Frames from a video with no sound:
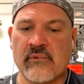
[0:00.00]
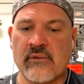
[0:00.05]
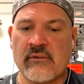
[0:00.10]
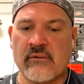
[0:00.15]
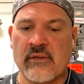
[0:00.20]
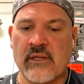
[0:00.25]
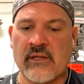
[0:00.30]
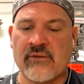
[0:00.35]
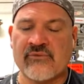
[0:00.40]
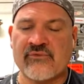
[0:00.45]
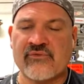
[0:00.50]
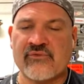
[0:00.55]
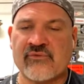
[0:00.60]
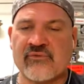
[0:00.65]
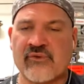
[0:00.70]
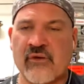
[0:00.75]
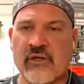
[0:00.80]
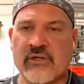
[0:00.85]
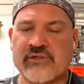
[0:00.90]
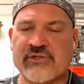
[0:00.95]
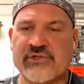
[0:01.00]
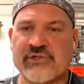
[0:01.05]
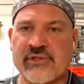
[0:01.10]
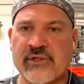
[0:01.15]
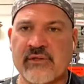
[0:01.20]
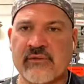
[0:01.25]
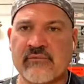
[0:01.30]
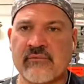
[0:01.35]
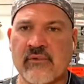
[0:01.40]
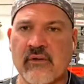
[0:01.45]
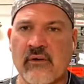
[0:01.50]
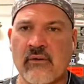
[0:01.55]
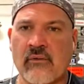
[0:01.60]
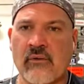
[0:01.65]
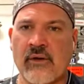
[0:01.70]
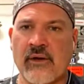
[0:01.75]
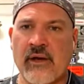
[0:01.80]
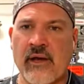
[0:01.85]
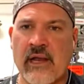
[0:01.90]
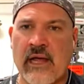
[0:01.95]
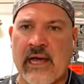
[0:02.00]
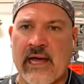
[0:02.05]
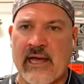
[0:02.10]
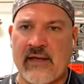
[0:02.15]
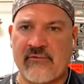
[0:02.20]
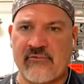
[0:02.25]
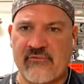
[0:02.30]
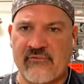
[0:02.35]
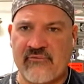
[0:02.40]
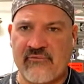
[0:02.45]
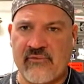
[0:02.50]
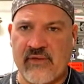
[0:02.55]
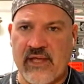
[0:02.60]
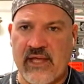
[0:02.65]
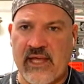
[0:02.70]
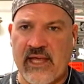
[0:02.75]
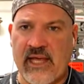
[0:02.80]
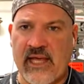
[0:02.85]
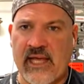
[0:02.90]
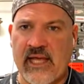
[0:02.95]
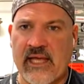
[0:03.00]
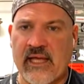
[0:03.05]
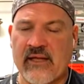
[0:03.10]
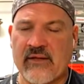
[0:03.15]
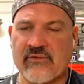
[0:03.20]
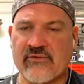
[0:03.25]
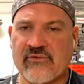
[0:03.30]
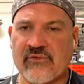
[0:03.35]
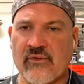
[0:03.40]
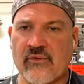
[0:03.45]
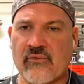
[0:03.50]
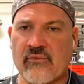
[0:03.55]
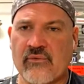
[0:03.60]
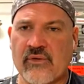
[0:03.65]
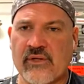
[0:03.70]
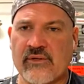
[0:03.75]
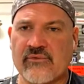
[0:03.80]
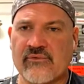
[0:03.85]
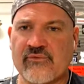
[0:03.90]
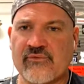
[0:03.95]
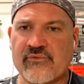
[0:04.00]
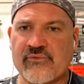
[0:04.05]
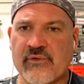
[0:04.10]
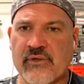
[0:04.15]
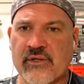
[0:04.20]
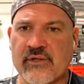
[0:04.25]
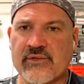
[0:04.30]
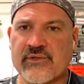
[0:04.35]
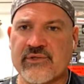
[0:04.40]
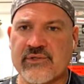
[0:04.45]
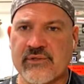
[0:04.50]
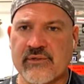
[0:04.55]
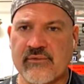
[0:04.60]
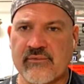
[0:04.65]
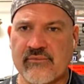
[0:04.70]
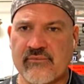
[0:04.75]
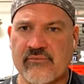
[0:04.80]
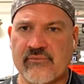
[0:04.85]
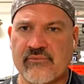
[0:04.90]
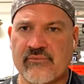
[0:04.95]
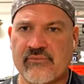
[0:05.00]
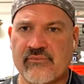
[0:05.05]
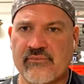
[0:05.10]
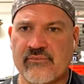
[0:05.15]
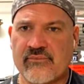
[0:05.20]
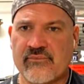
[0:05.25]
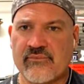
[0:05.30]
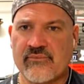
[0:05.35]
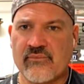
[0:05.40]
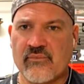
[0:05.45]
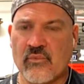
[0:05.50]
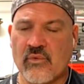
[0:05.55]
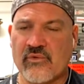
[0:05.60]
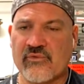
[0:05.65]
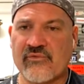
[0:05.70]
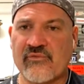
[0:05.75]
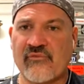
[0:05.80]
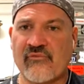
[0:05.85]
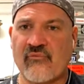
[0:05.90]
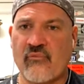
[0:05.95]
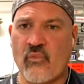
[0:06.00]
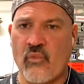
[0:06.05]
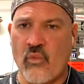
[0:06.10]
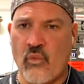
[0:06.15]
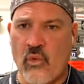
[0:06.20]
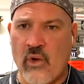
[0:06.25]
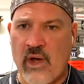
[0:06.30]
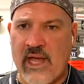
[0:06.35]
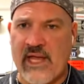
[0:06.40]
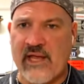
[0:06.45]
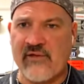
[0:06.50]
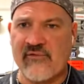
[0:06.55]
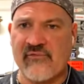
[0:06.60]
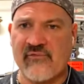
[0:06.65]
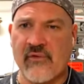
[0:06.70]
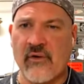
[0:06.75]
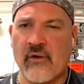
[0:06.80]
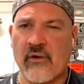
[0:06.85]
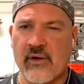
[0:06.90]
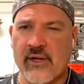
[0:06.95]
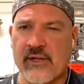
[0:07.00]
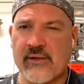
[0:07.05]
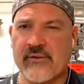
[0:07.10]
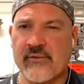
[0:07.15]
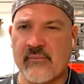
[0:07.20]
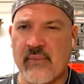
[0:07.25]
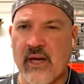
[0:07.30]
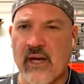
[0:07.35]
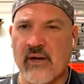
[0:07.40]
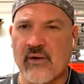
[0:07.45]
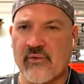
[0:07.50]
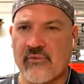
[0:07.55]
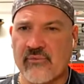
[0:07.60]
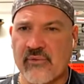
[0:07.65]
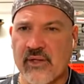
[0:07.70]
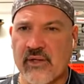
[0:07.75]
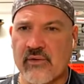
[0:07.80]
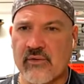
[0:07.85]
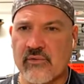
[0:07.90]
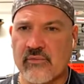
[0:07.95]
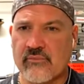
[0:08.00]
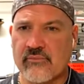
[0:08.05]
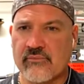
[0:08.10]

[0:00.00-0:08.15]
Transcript: instruction on a knife, hands on instruction, was way far into my career.